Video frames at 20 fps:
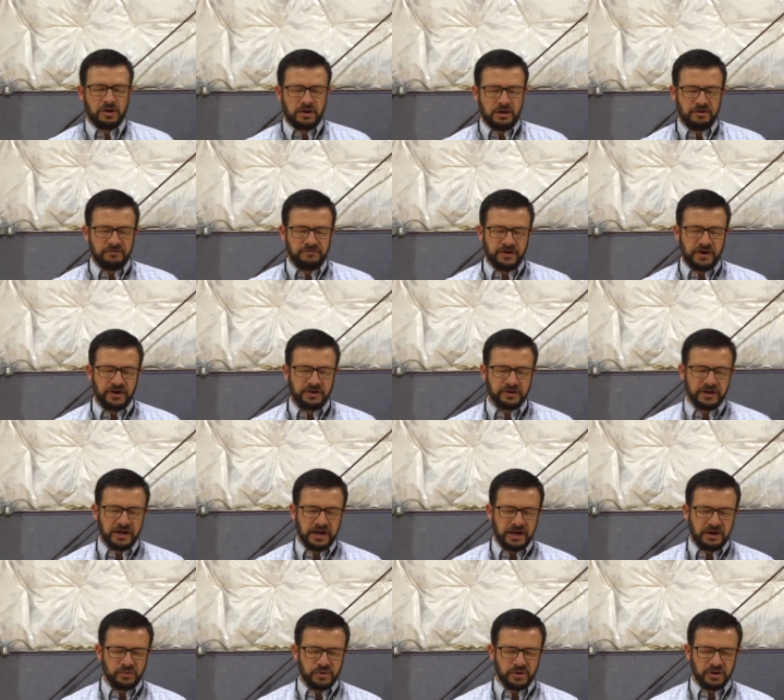Our Father
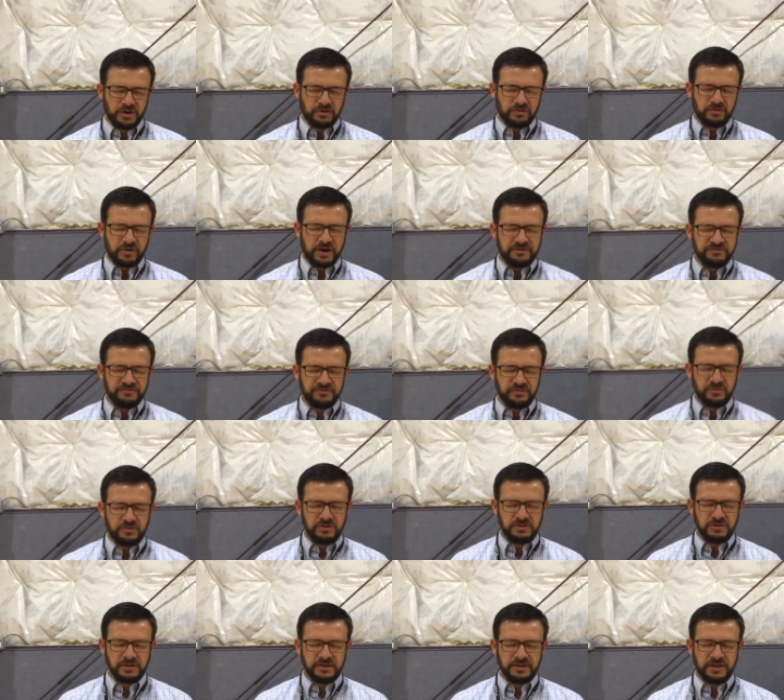God, we are grateful
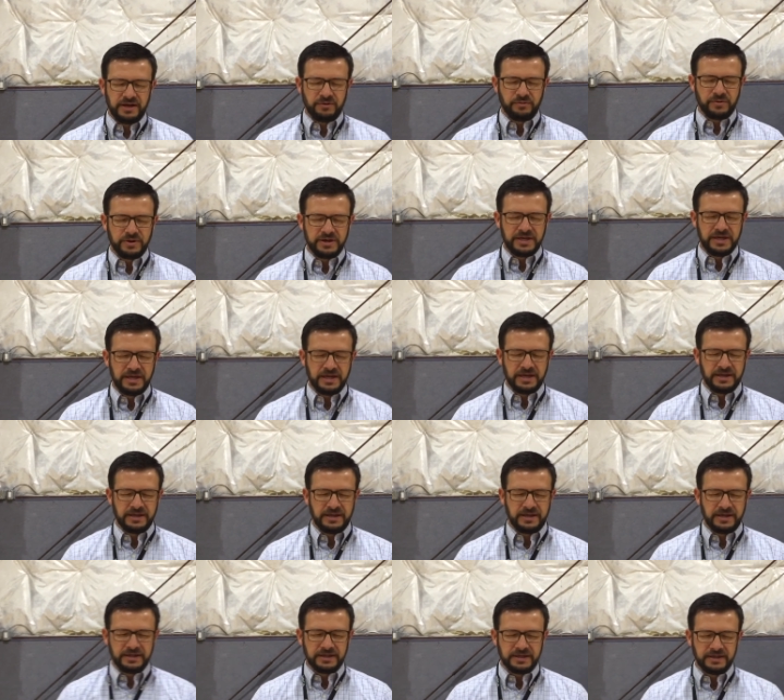that we can
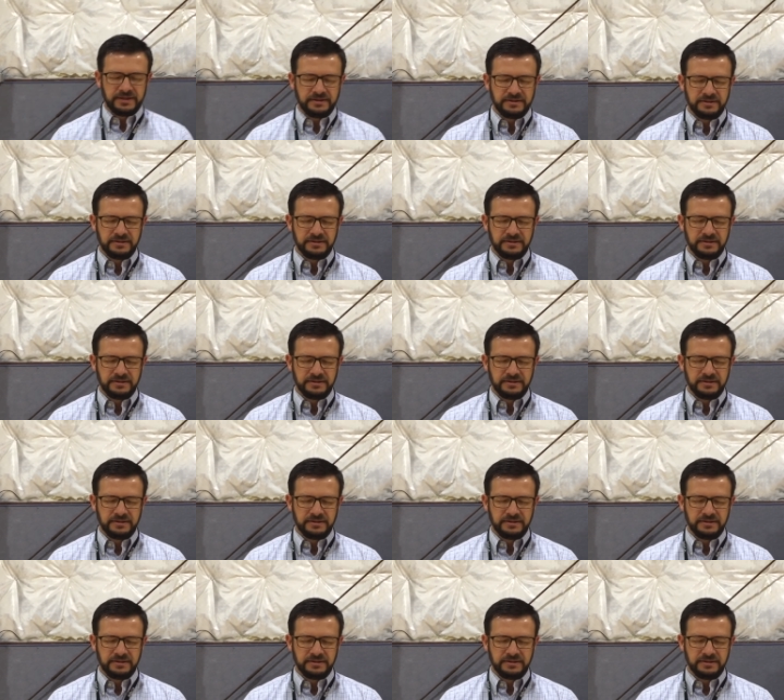uh,